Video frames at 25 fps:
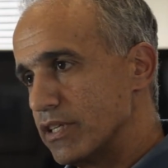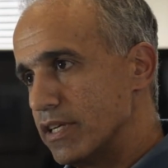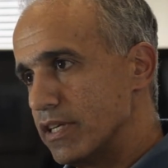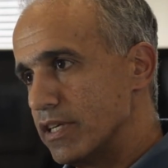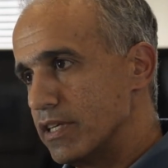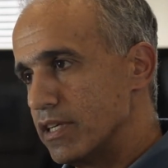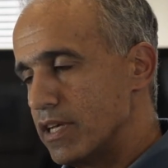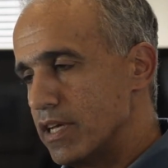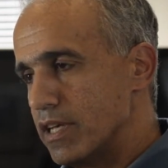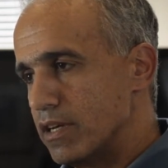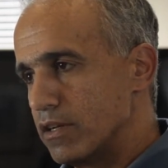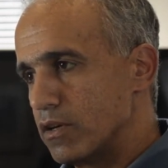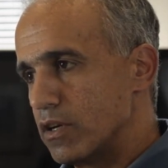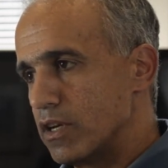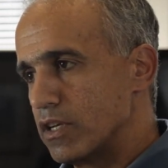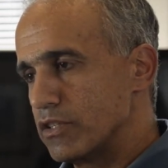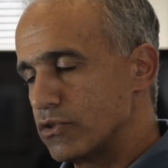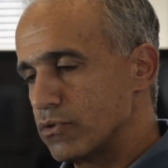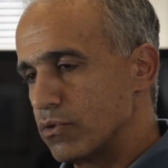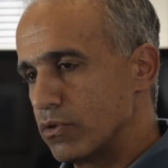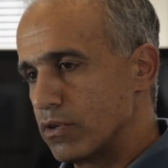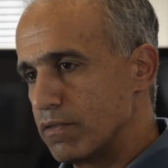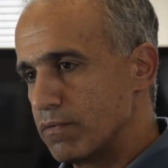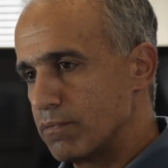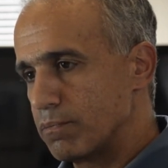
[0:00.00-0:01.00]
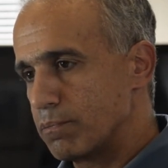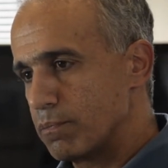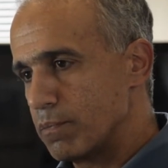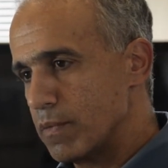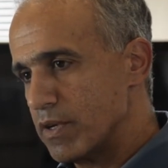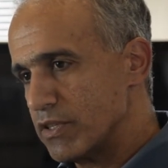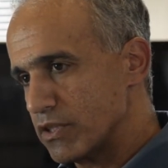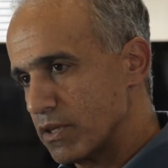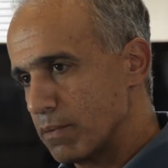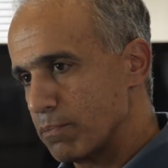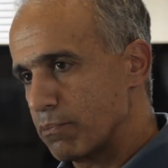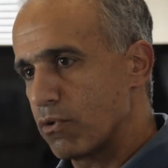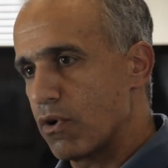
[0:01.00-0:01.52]
And it sort of
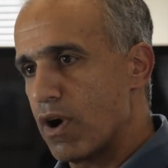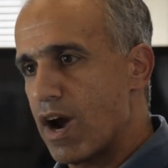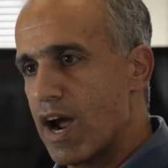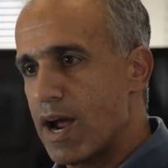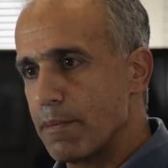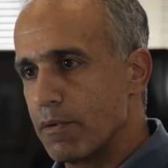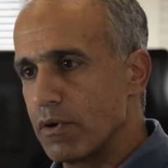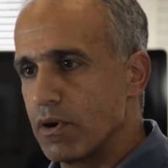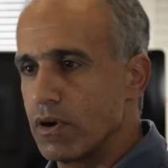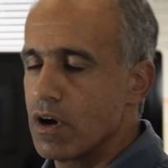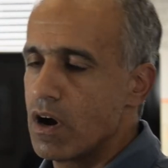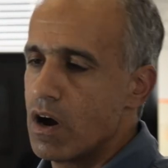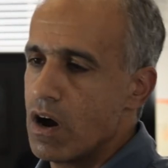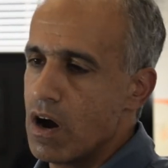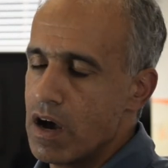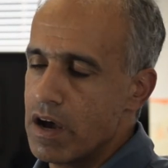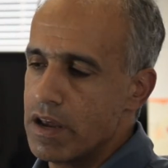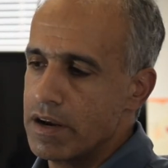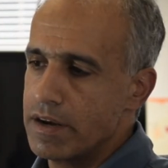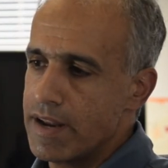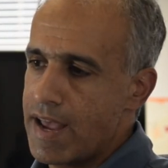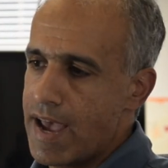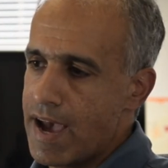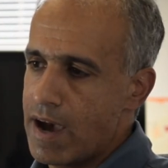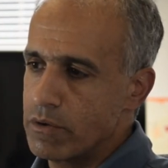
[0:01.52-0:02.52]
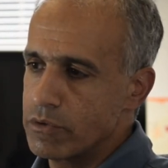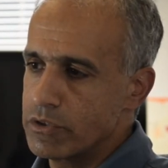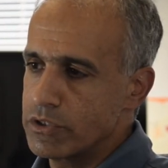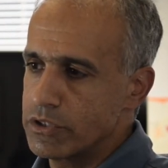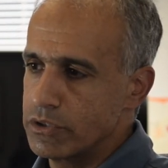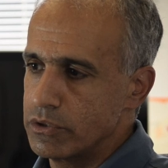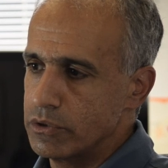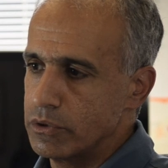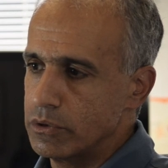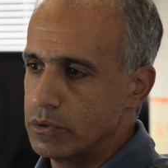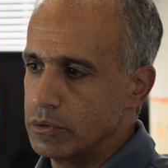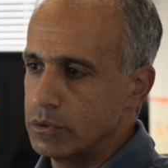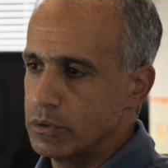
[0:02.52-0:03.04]
is a primer on how
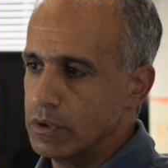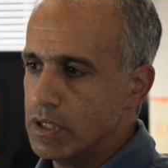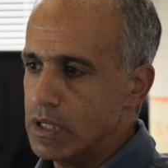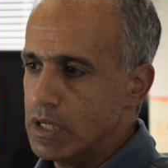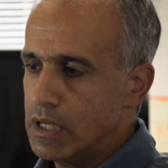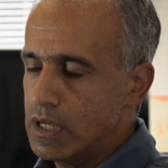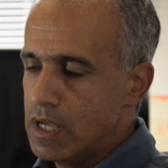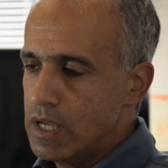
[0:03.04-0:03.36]
to